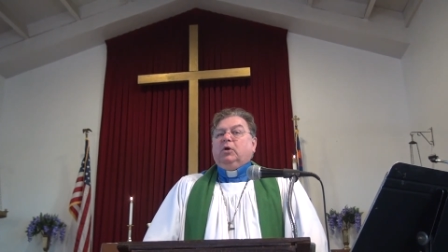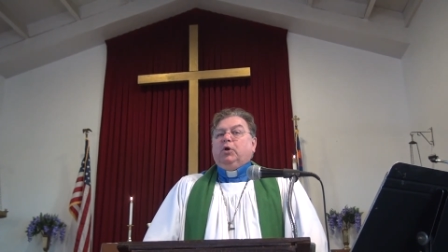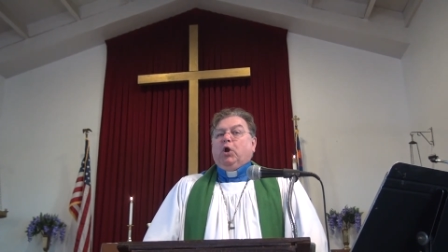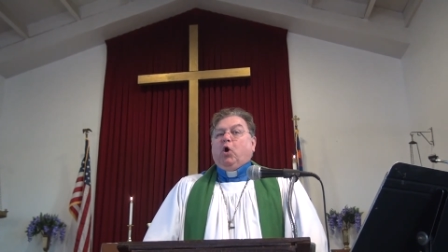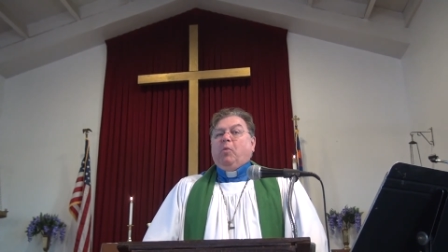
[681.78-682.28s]

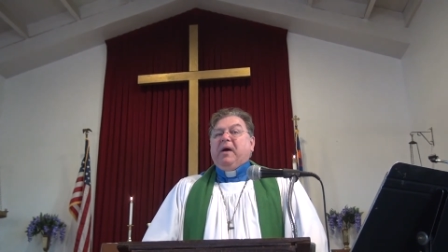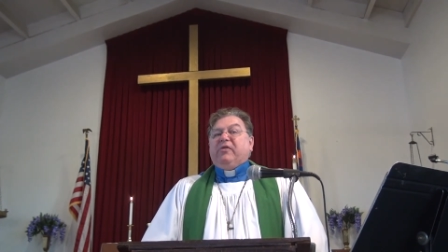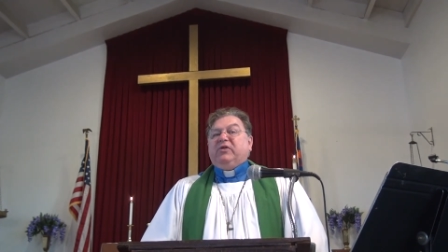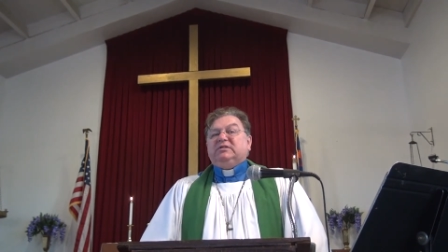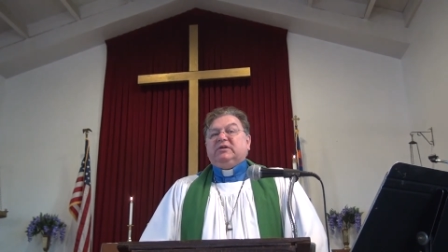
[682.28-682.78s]
no
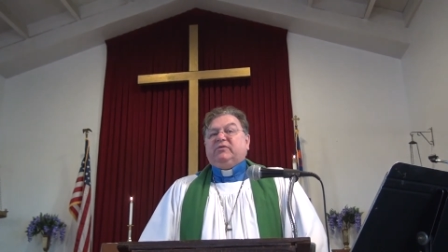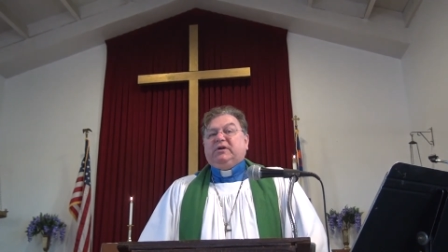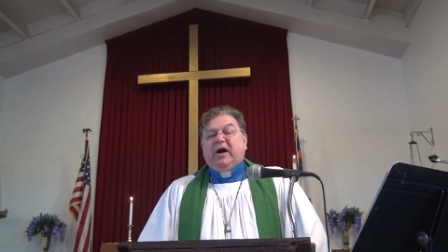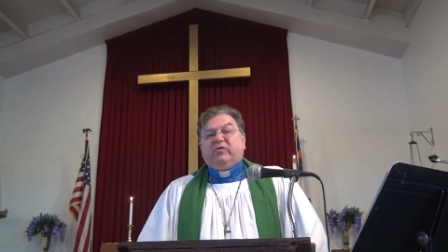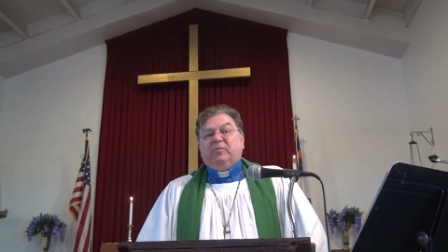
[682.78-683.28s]
methods of
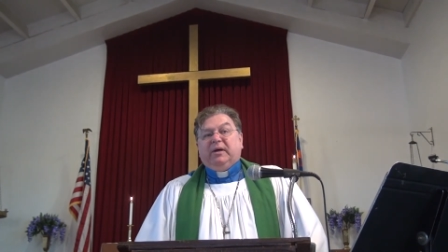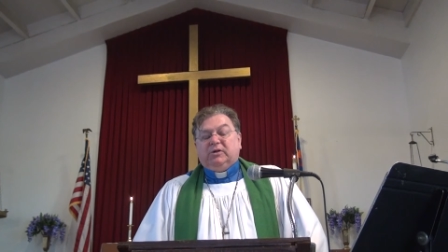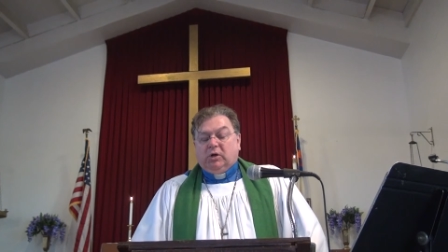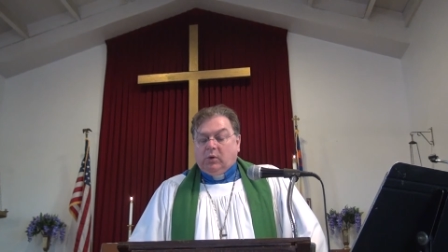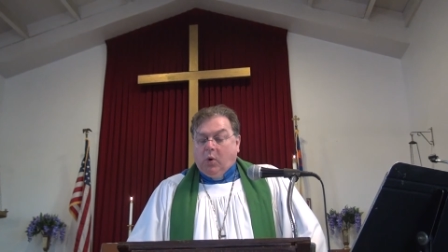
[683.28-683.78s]

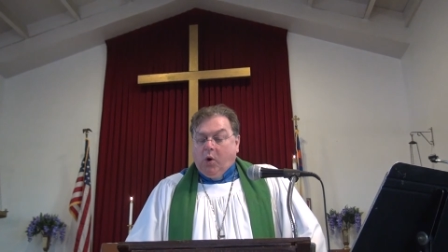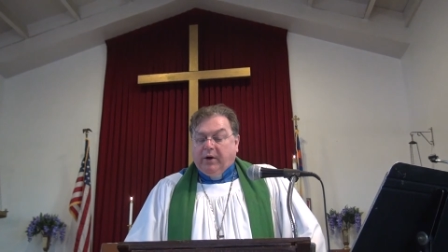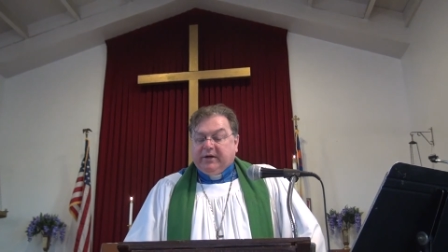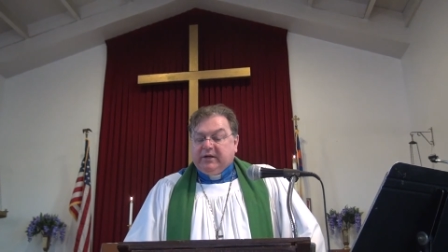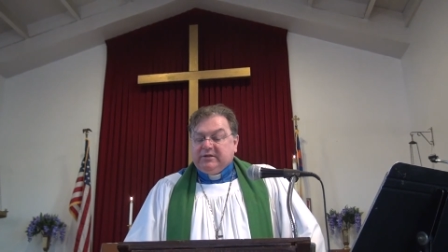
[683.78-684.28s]
government or
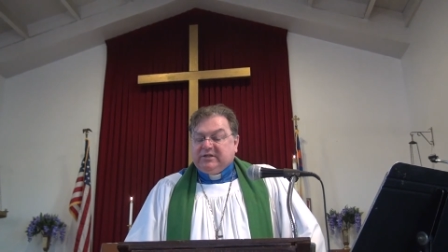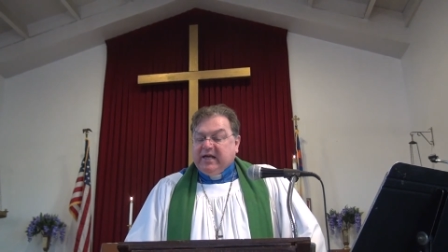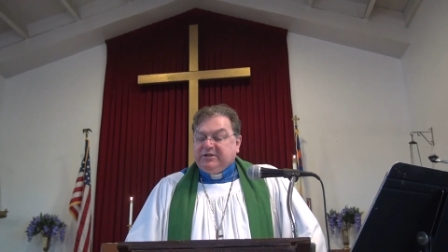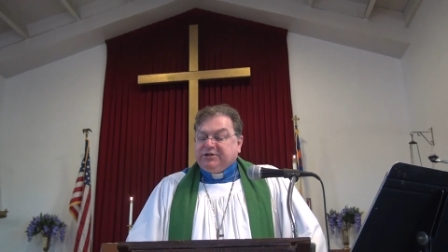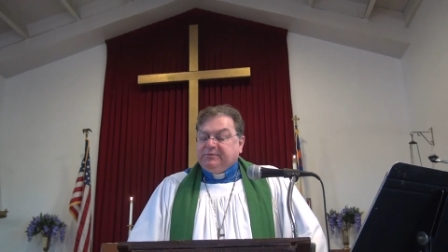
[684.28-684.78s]

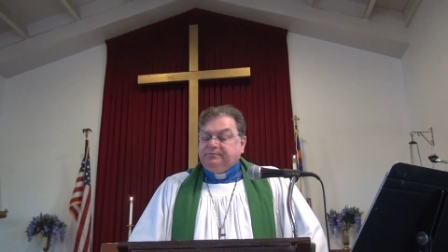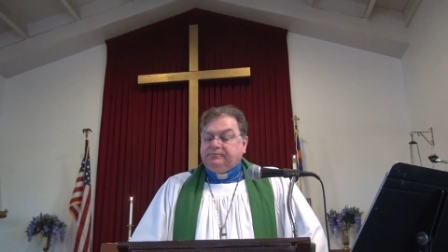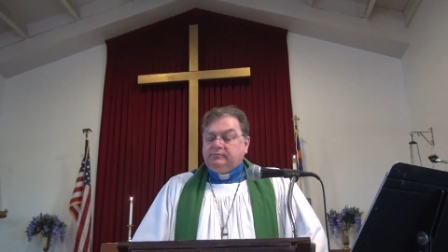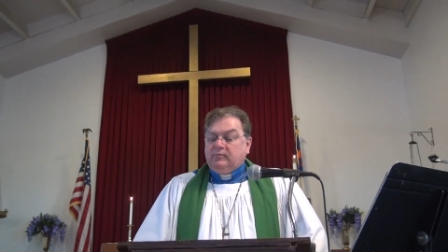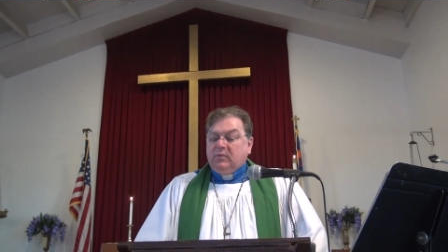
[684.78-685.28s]

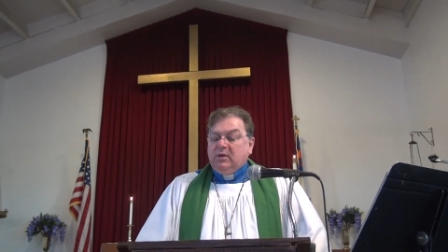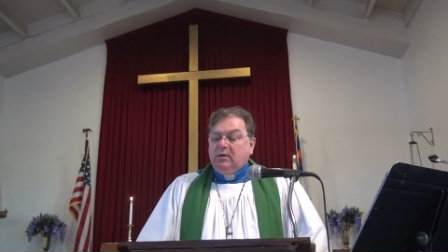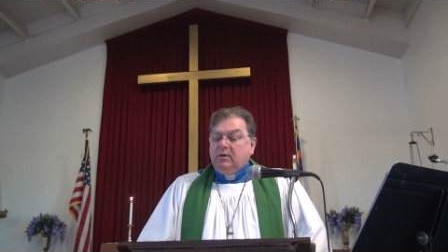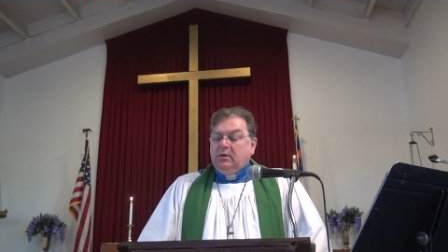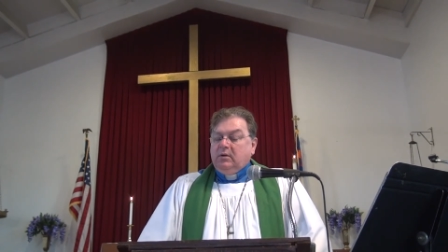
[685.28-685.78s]
organization,
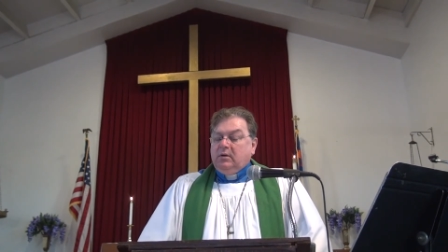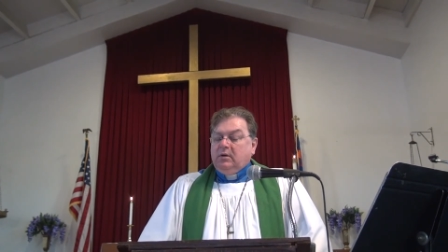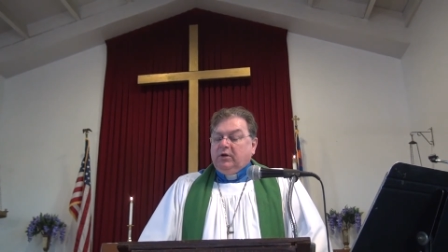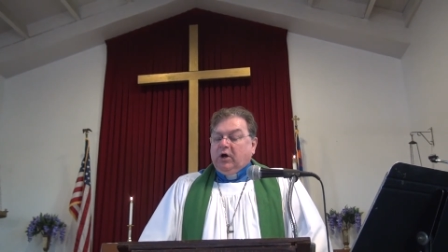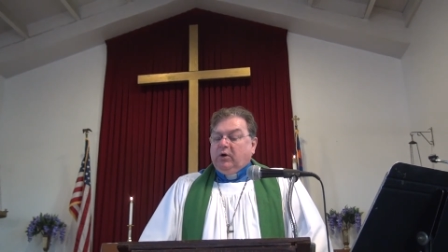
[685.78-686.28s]

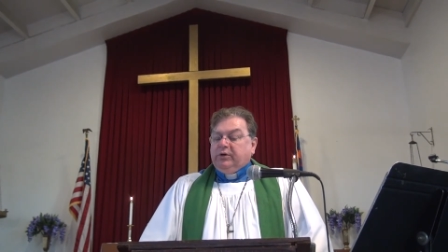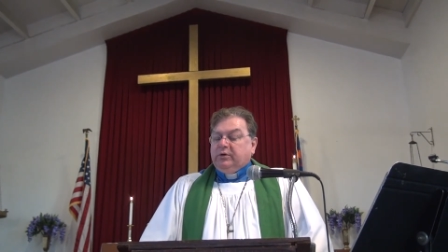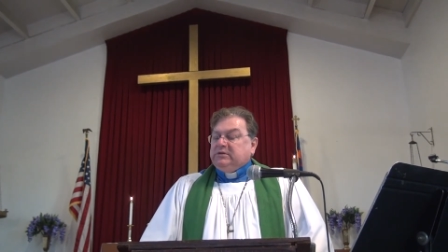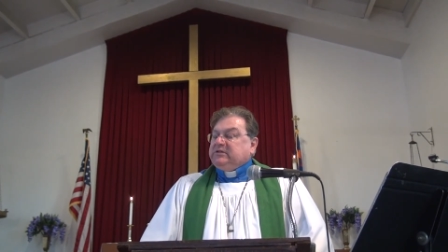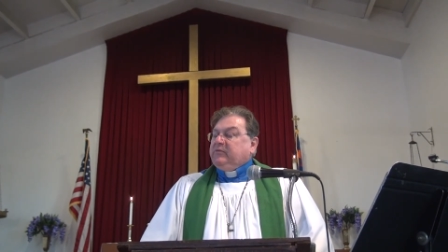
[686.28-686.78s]
no
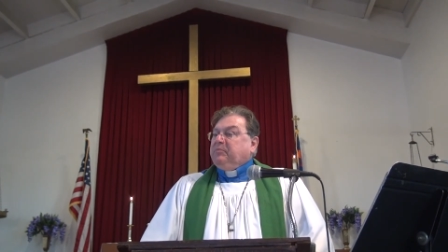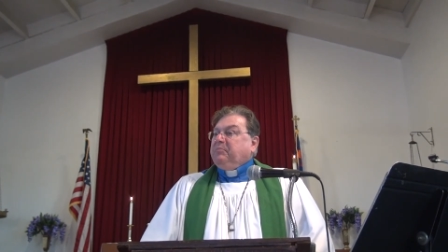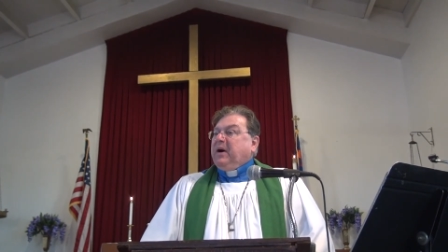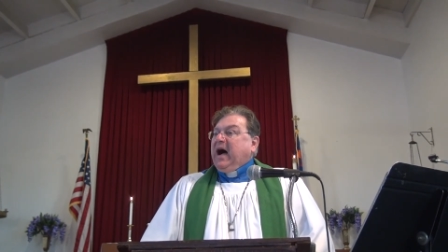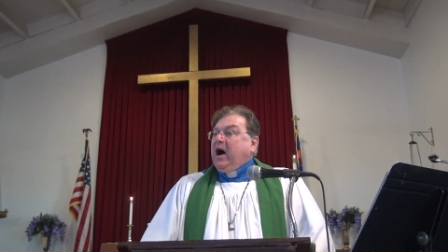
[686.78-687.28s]
use of
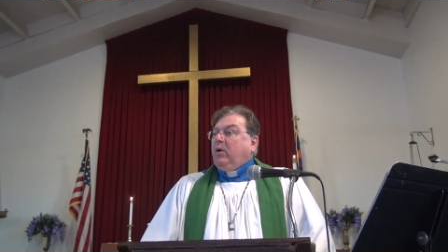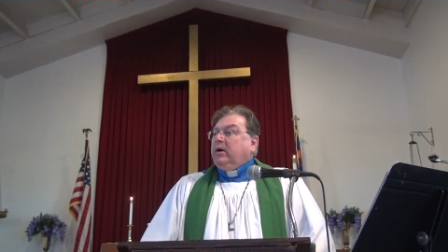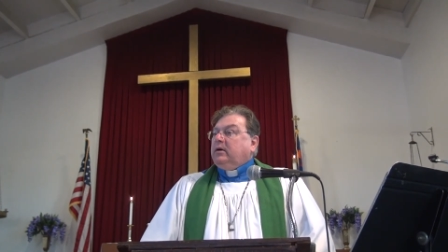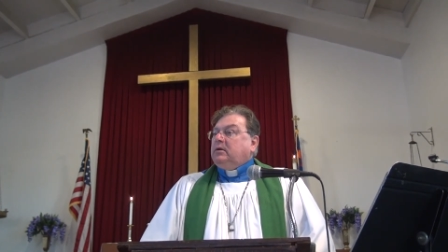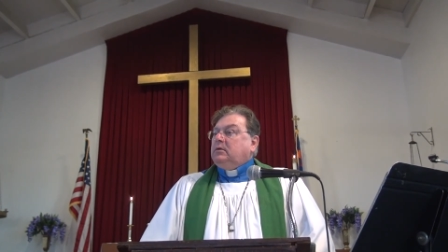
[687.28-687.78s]

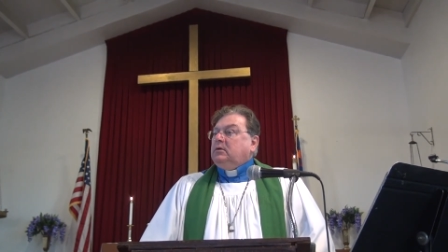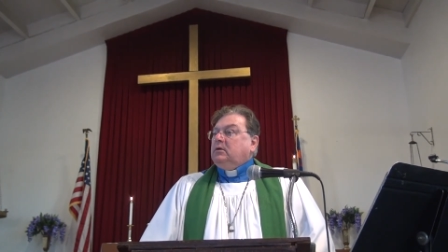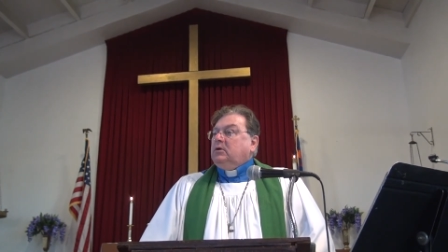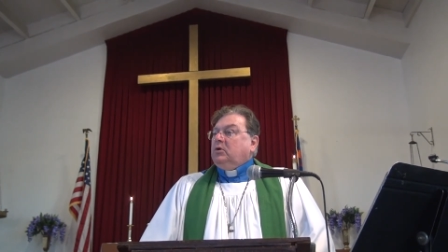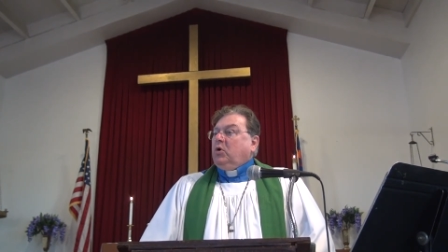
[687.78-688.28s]
power
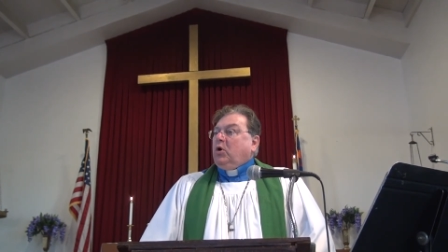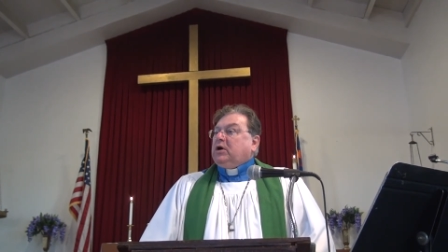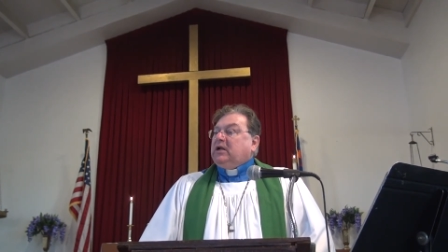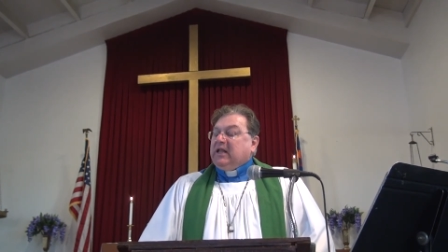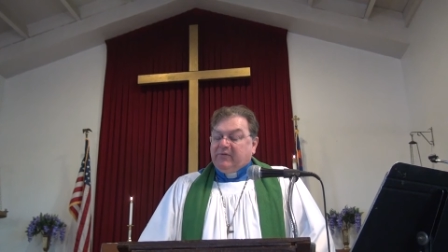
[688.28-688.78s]

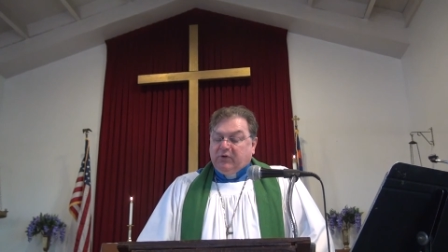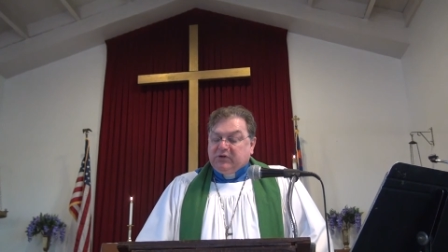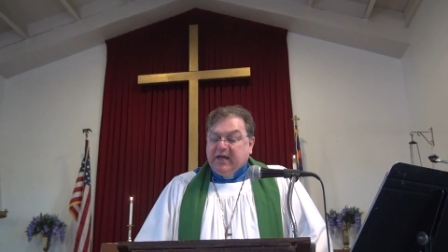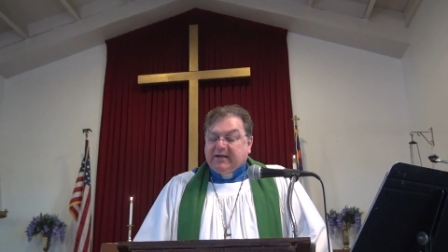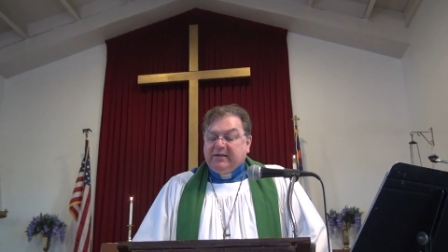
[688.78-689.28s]
or clever
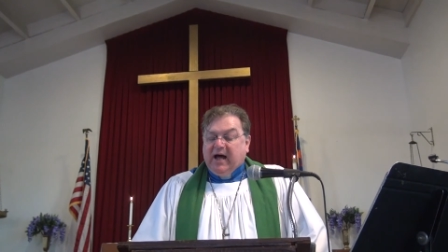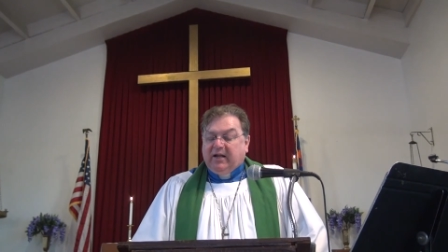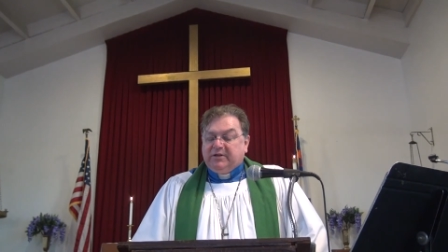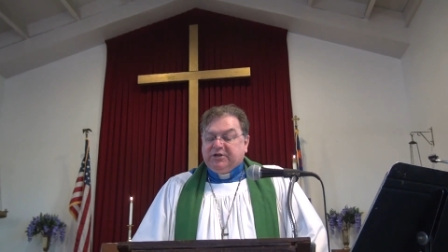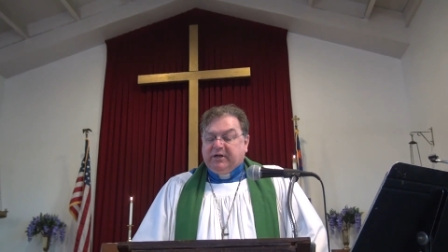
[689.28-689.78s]

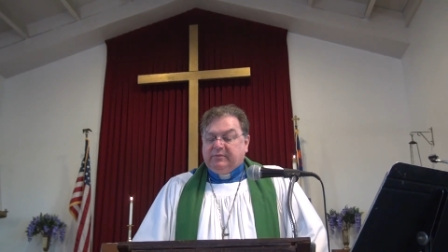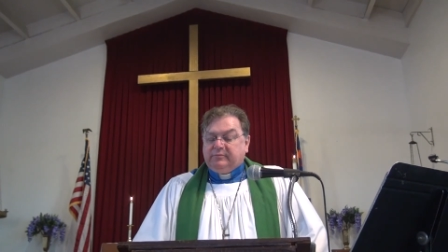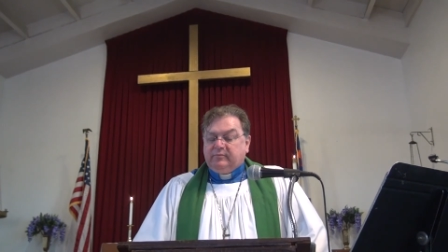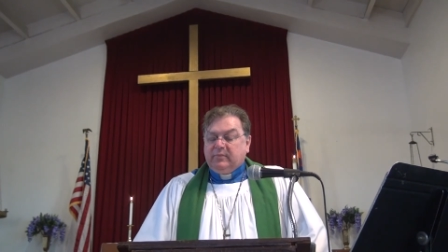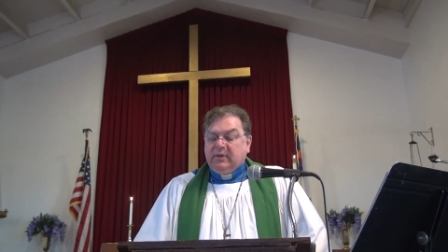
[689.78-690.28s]

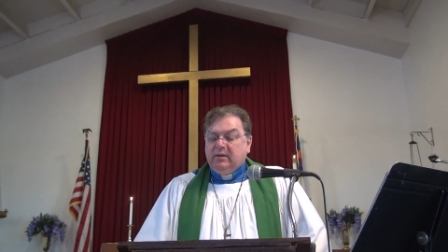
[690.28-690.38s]
technology,